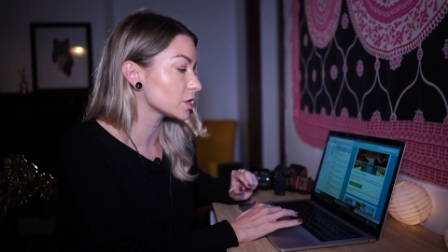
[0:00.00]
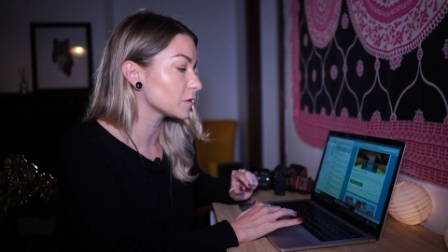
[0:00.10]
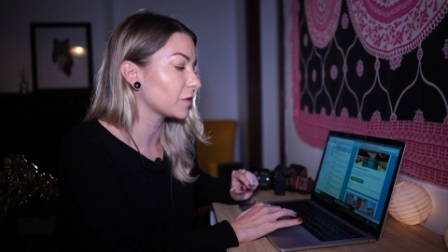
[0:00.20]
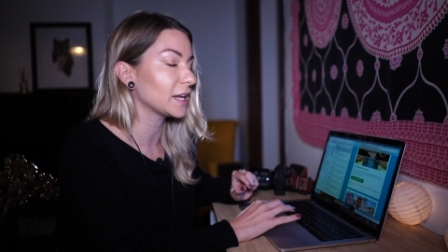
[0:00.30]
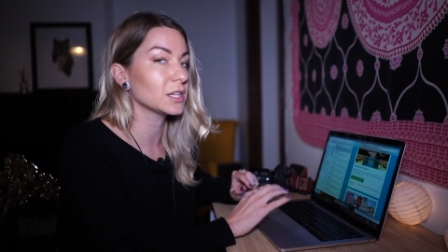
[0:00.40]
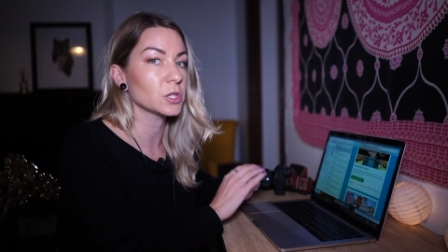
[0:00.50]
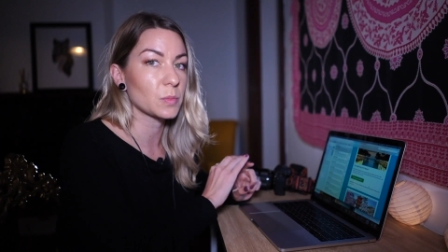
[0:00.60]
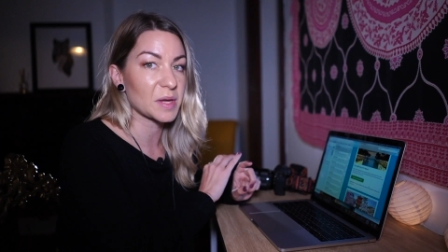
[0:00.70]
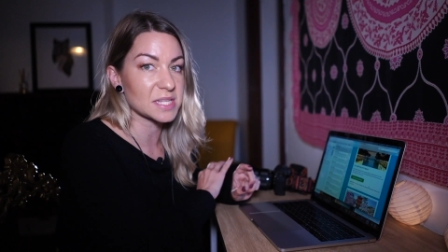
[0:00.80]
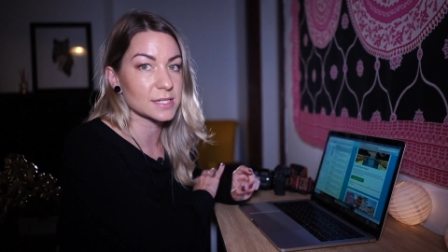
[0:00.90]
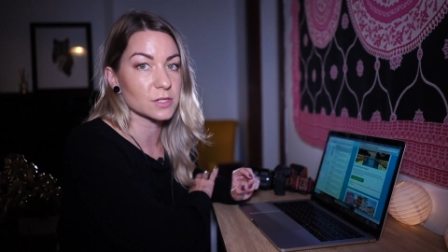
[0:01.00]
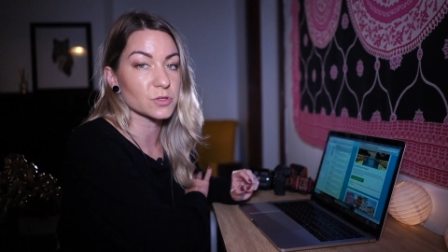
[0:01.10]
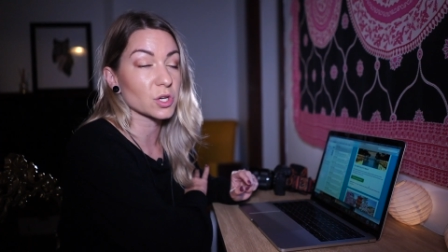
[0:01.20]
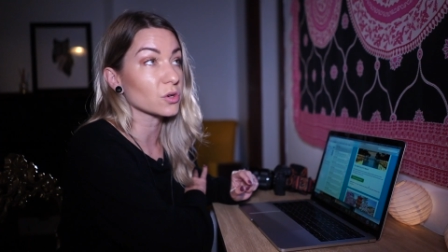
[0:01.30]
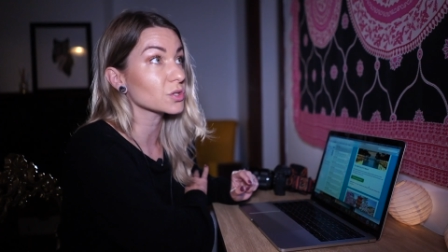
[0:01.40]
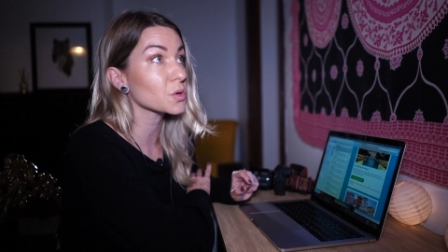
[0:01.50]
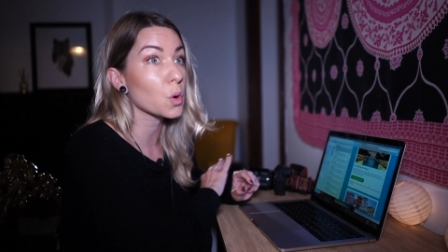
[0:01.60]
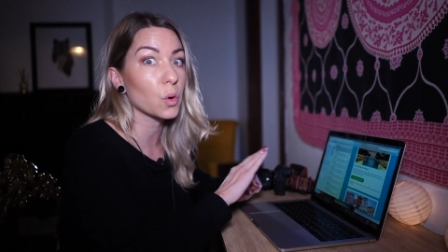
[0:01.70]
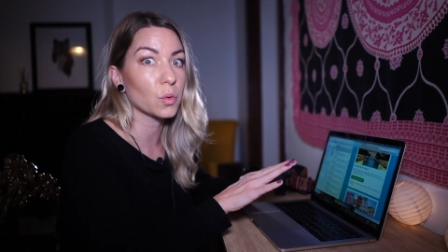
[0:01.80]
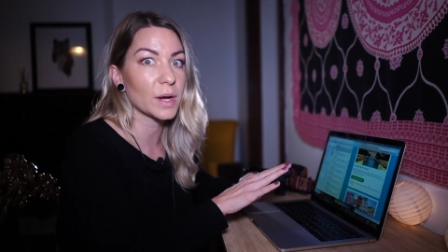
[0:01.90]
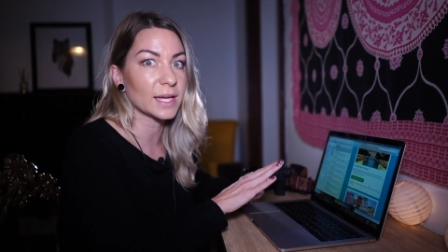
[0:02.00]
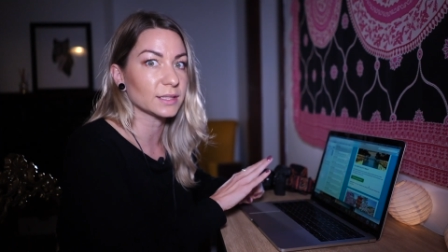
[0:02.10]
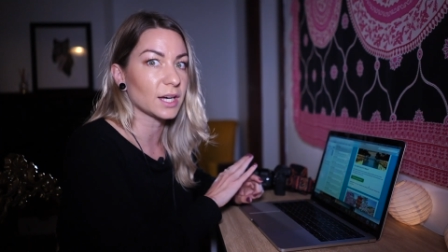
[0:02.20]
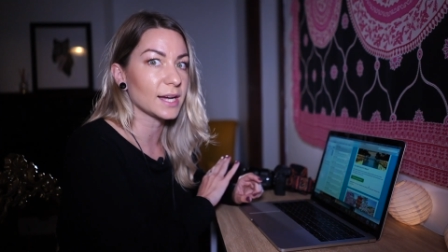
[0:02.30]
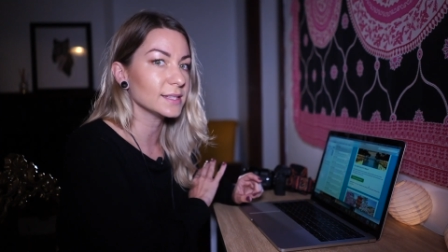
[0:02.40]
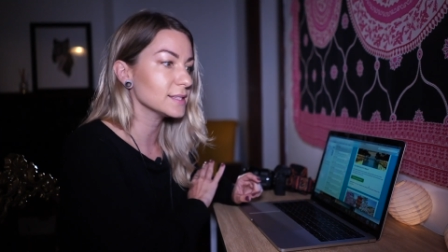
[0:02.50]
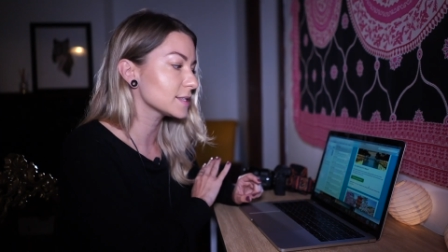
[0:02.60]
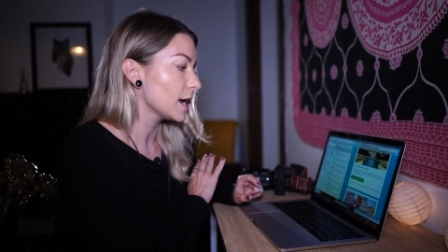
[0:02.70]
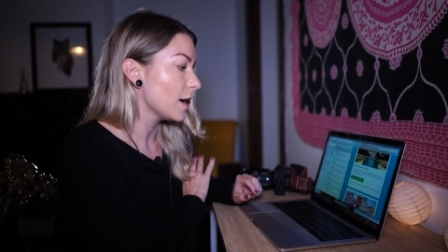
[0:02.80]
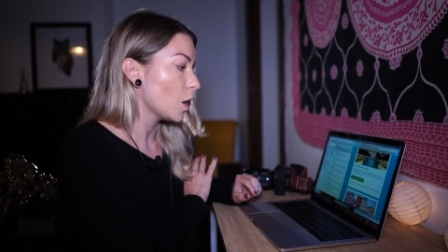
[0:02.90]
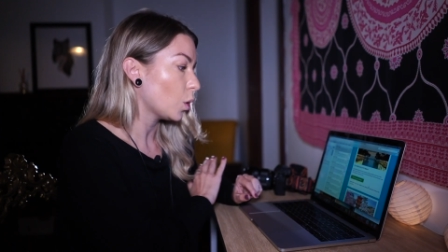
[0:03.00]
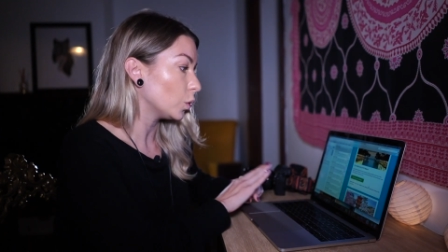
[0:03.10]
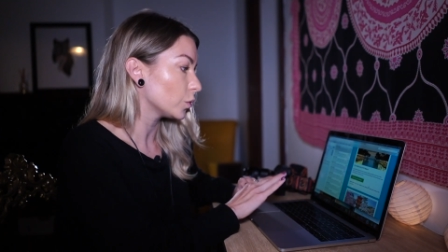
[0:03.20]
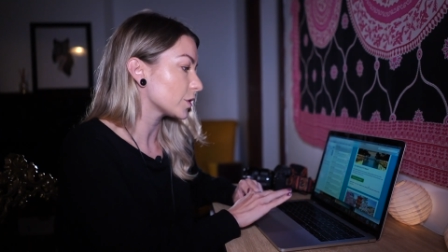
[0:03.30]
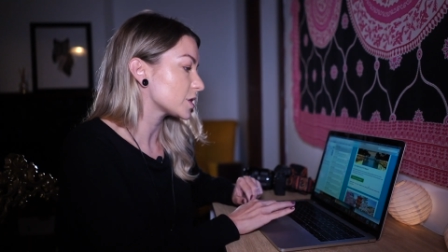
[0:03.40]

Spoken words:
just finding you the best deals across all airlines all the